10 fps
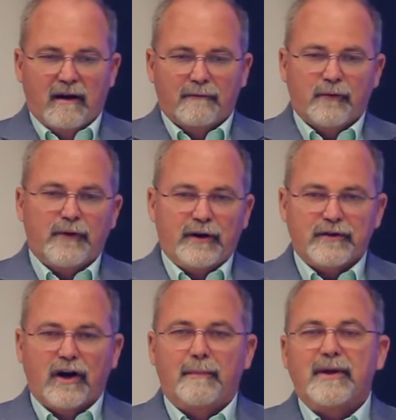for their
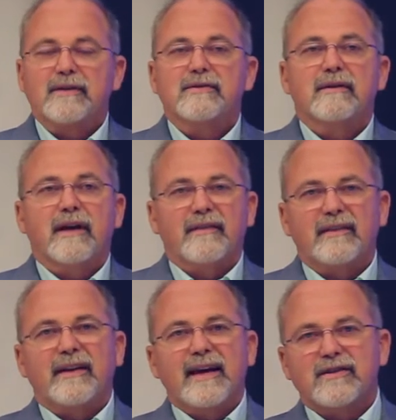topics. And
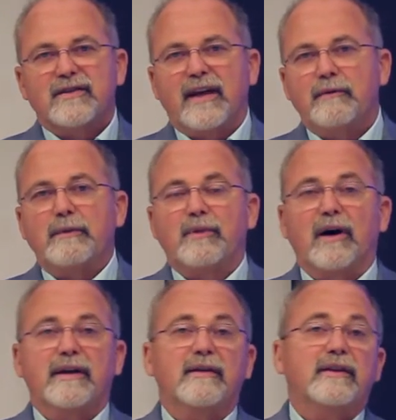then the next day we
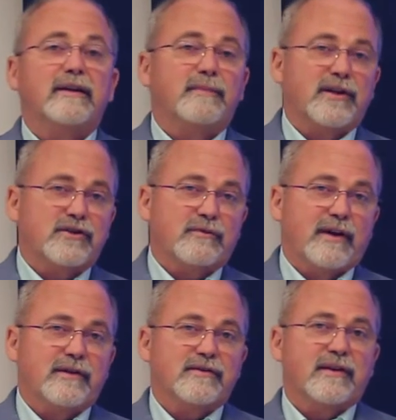brought in the
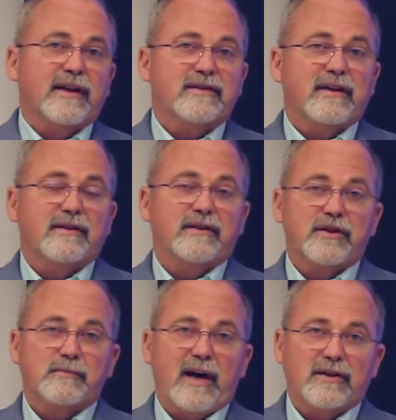administrators, and the next day the
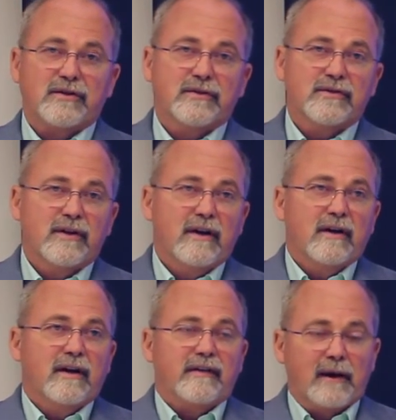dispatchers,
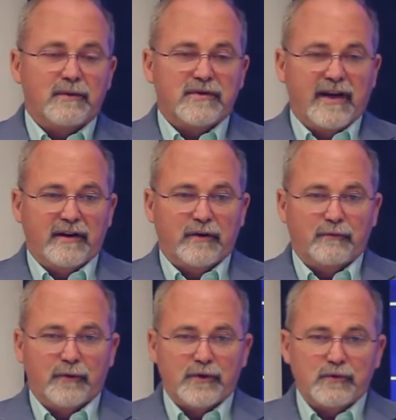and that was the end of the
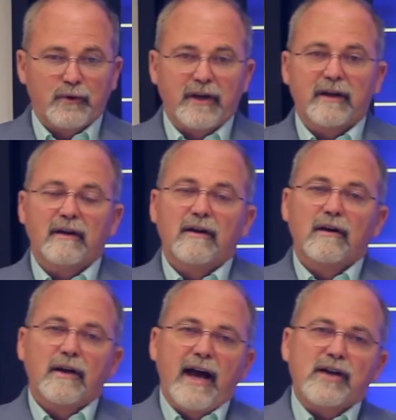first week.
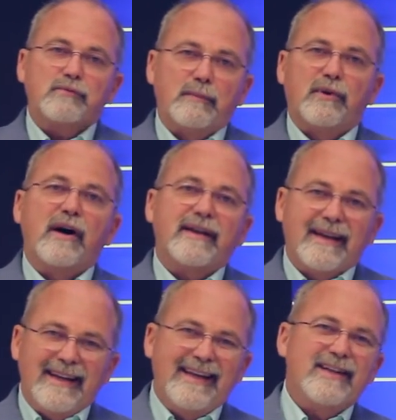As we brought
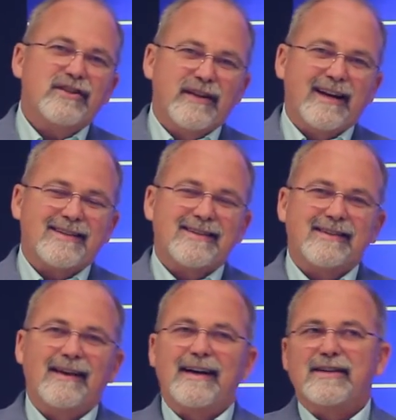in each
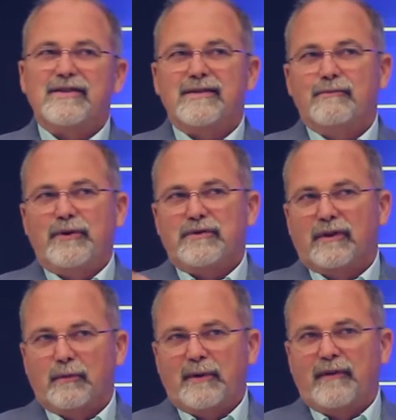next slice, we used a
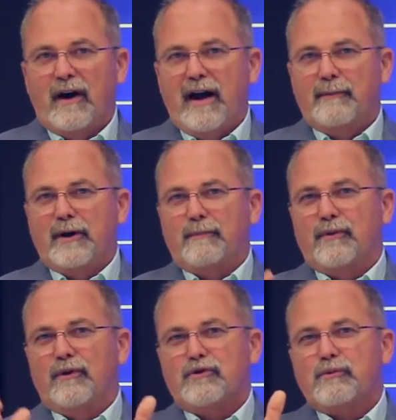little bit of a hybrid
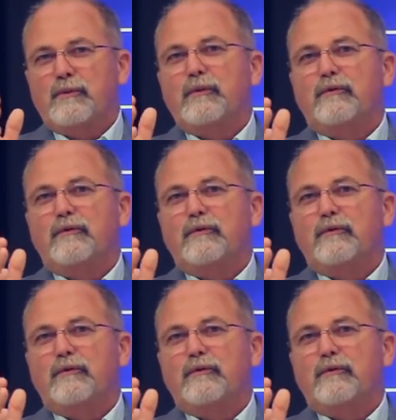approach where we